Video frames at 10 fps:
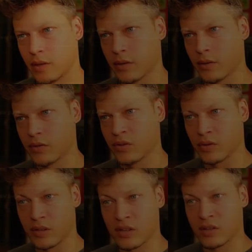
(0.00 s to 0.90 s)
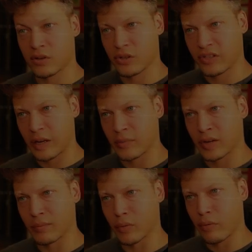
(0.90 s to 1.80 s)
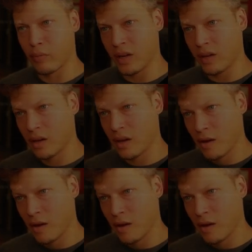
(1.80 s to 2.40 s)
So this is our step number 3.